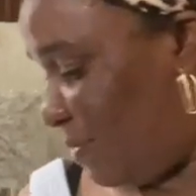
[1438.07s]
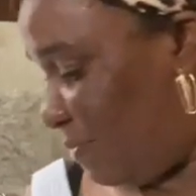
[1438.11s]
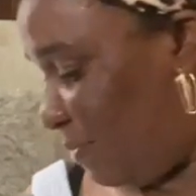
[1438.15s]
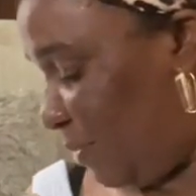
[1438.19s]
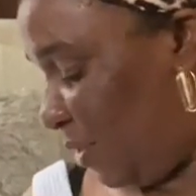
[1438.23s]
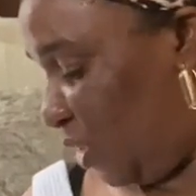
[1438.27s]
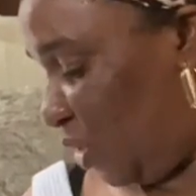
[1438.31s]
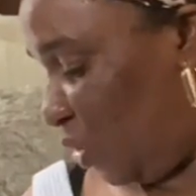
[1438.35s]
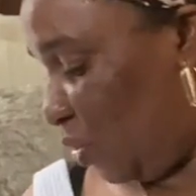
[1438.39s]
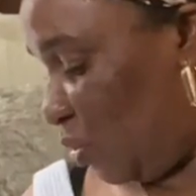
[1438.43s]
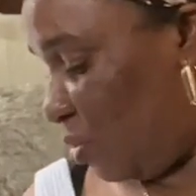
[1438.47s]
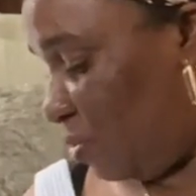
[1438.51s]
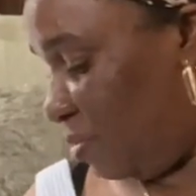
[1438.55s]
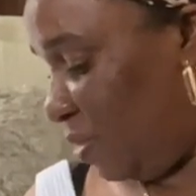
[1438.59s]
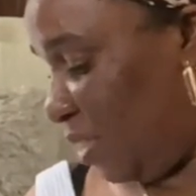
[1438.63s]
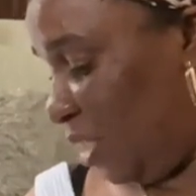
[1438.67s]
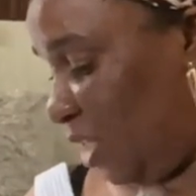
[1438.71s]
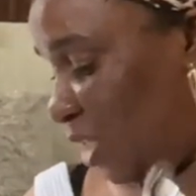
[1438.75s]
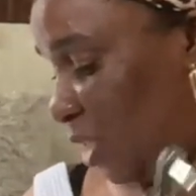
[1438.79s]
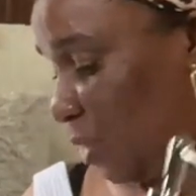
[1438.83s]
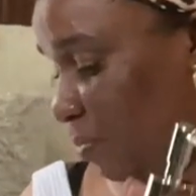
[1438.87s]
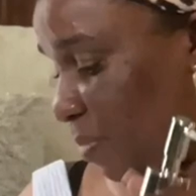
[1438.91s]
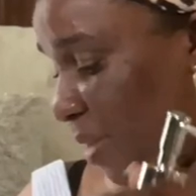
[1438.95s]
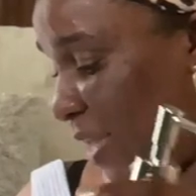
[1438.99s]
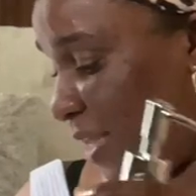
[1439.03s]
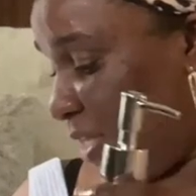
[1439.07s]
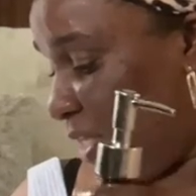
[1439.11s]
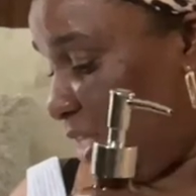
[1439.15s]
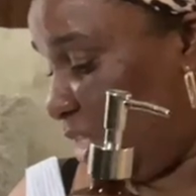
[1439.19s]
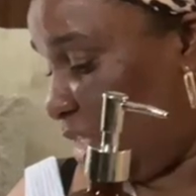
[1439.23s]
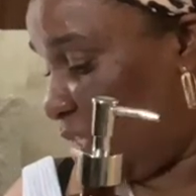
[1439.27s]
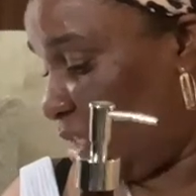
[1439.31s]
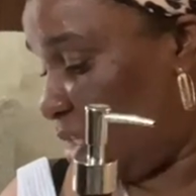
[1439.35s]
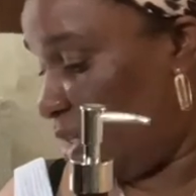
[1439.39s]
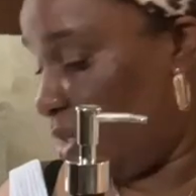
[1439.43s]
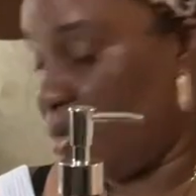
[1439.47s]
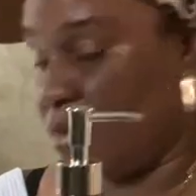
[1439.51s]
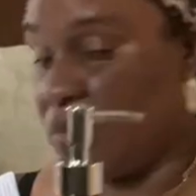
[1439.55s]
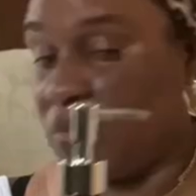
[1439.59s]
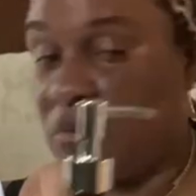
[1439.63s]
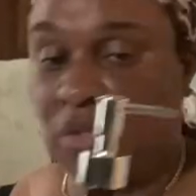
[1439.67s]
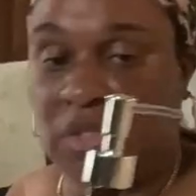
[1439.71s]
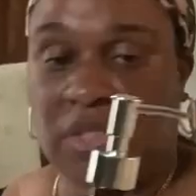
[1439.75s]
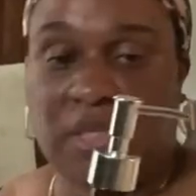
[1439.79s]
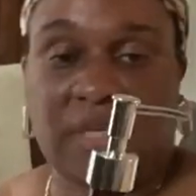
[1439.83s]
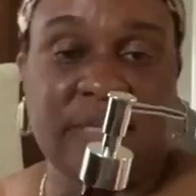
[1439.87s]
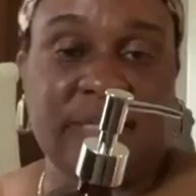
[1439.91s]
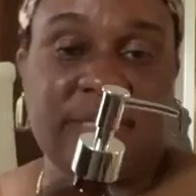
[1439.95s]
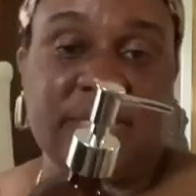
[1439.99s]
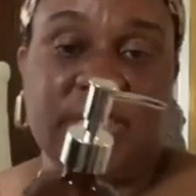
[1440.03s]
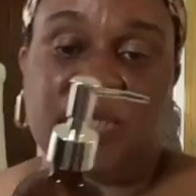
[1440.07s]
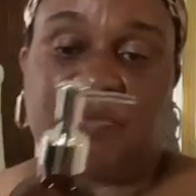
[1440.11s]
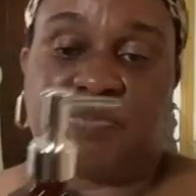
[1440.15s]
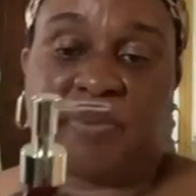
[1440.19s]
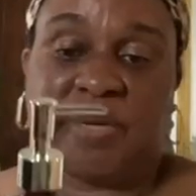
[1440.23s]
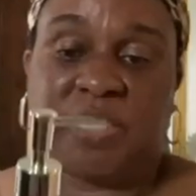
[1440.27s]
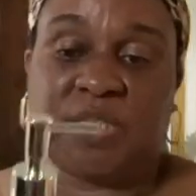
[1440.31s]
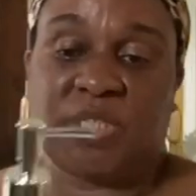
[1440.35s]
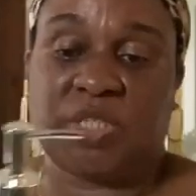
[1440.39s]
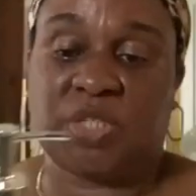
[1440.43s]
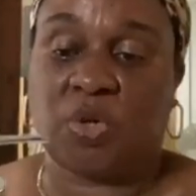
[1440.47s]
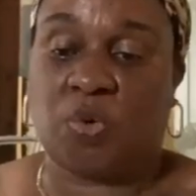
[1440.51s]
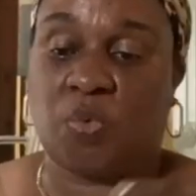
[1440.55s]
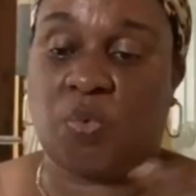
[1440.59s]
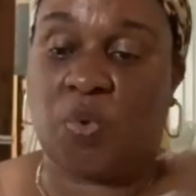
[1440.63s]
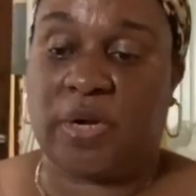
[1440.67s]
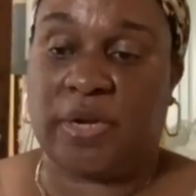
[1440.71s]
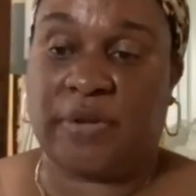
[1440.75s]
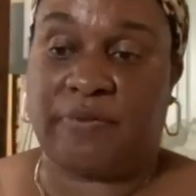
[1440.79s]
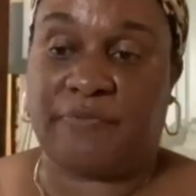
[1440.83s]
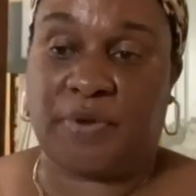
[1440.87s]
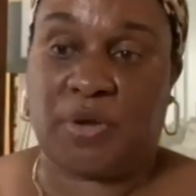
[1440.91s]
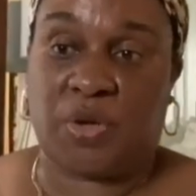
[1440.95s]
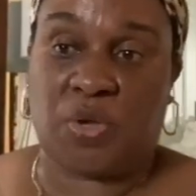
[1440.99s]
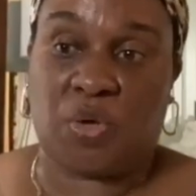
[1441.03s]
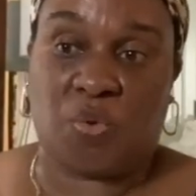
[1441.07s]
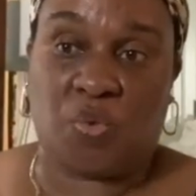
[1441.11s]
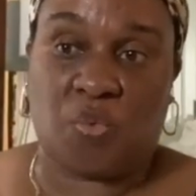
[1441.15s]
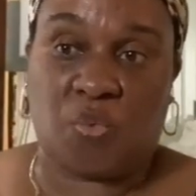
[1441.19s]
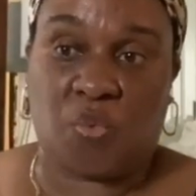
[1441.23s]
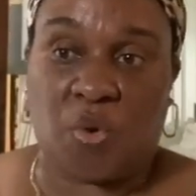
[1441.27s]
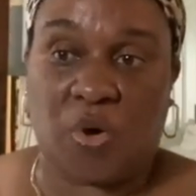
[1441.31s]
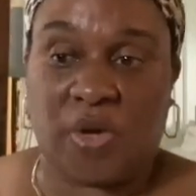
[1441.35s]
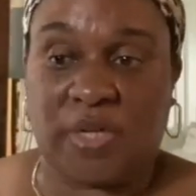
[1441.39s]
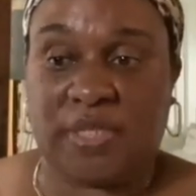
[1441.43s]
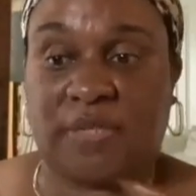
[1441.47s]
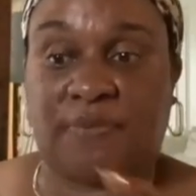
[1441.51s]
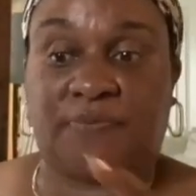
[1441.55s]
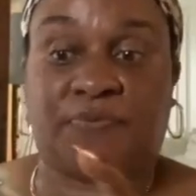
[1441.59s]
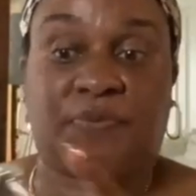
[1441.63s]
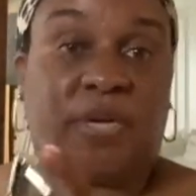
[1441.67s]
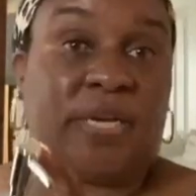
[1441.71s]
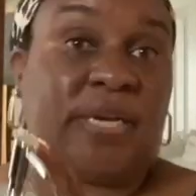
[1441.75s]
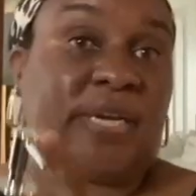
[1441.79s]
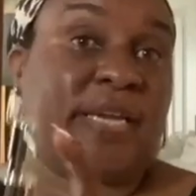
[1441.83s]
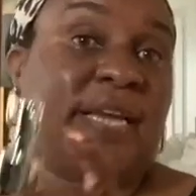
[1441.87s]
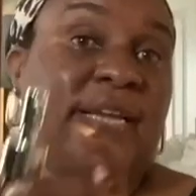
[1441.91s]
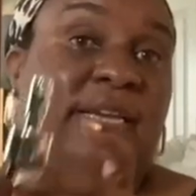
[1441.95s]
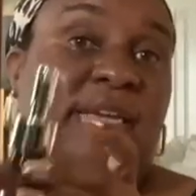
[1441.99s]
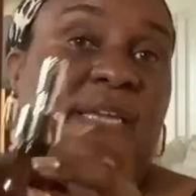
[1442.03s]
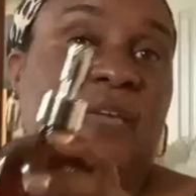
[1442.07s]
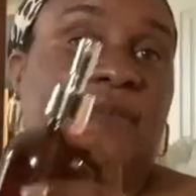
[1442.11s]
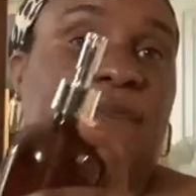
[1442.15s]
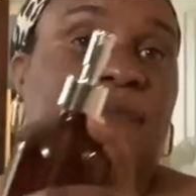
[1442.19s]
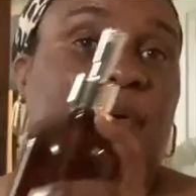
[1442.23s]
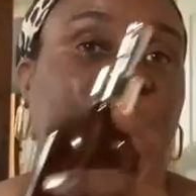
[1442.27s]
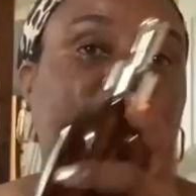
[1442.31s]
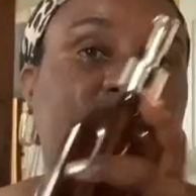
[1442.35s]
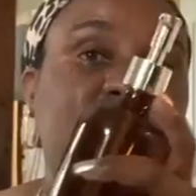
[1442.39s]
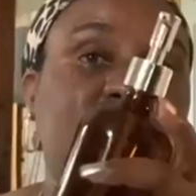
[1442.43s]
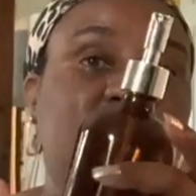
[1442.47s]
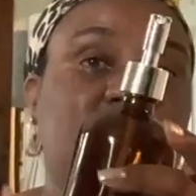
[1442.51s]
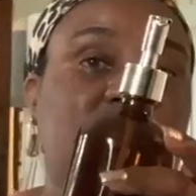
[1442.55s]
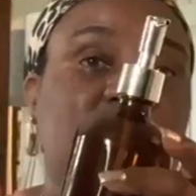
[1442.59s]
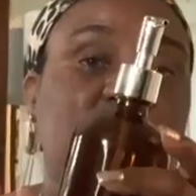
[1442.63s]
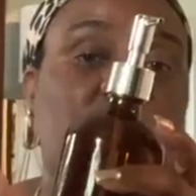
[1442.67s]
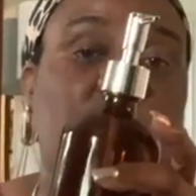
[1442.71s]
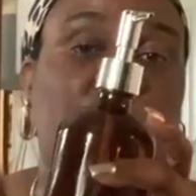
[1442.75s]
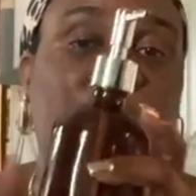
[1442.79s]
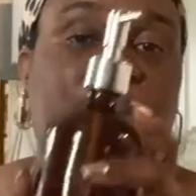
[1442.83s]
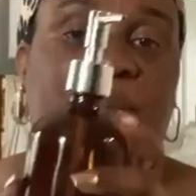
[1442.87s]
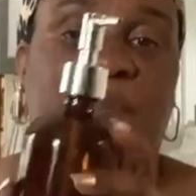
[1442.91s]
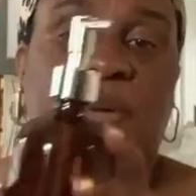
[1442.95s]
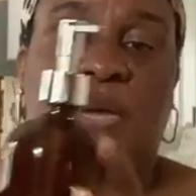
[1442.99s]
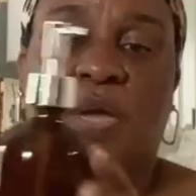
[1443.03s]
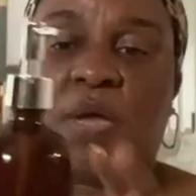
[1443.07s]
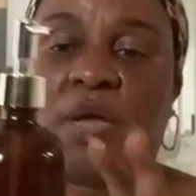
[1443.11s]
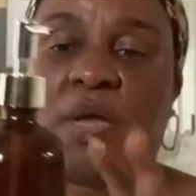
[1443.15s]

soap dispenser, lotion dispenser, whatever you want it for. You can even put some